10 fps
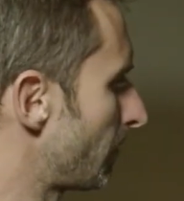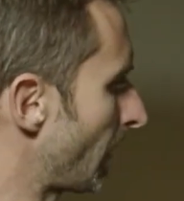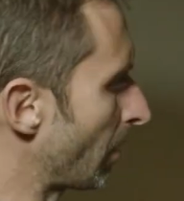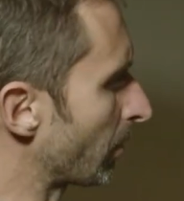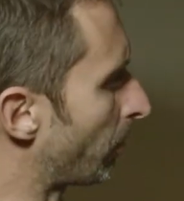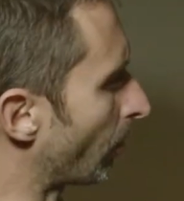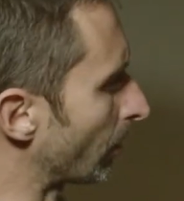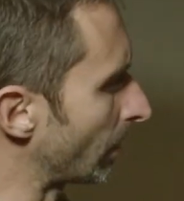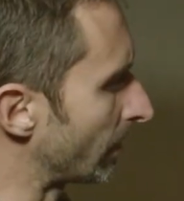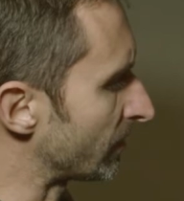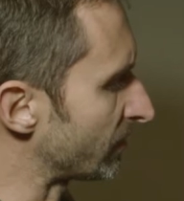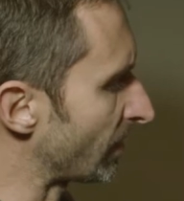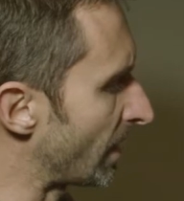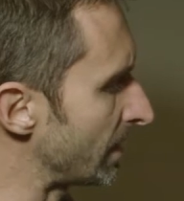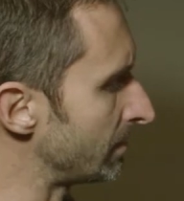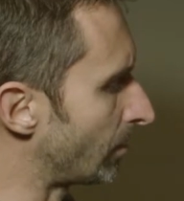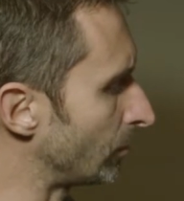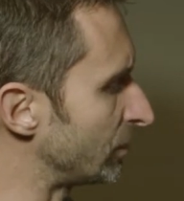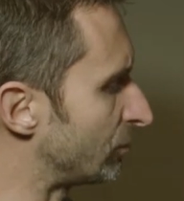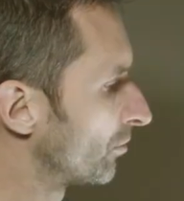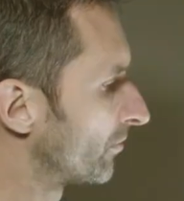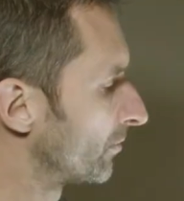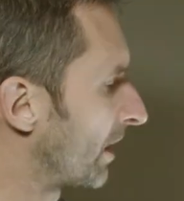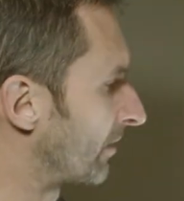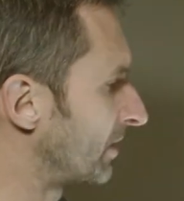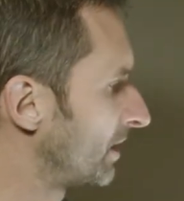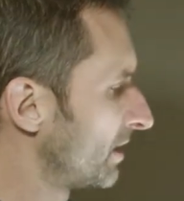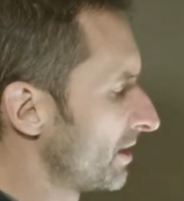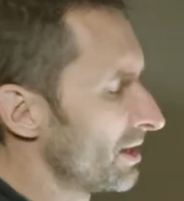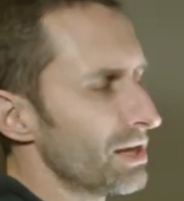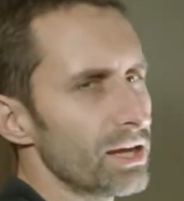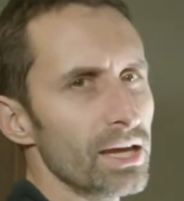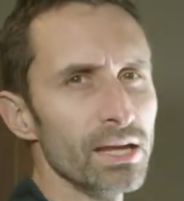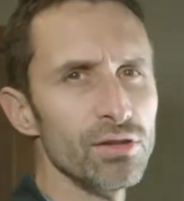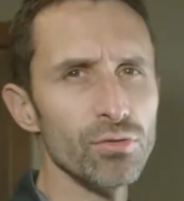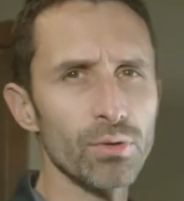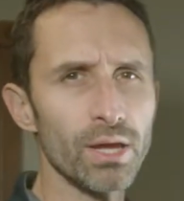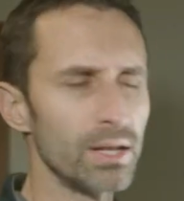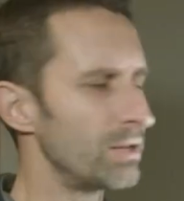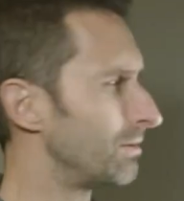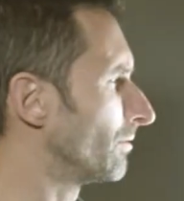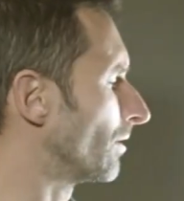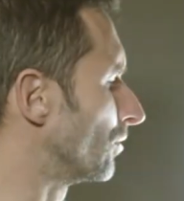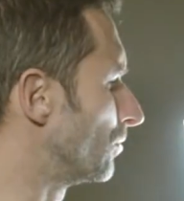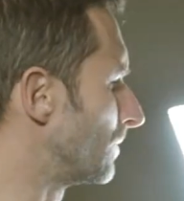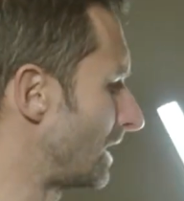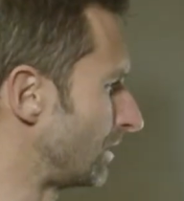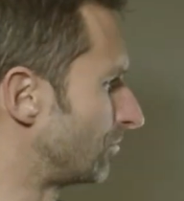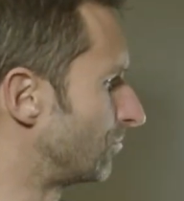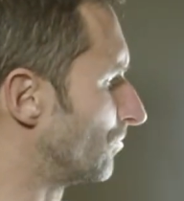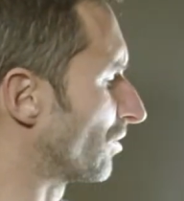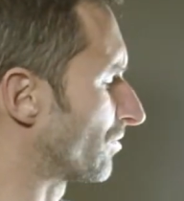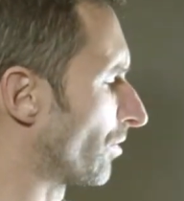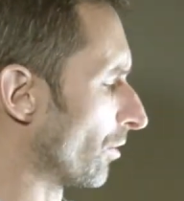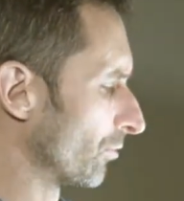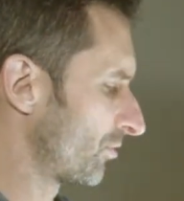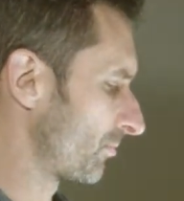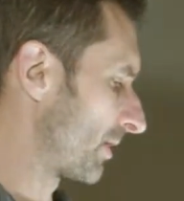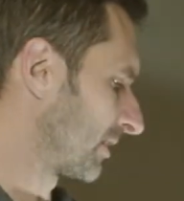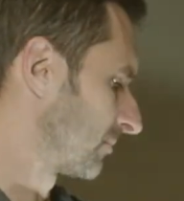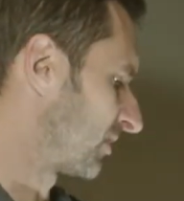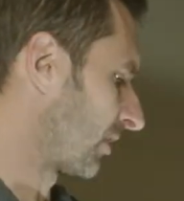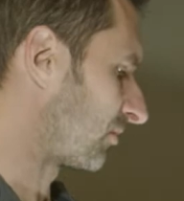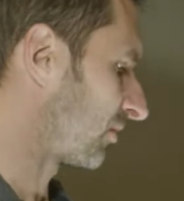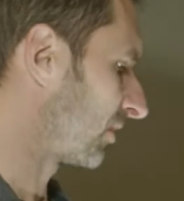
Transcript: power port on the side. Only 2 of them have it. And you can illuminate just those by themselves. So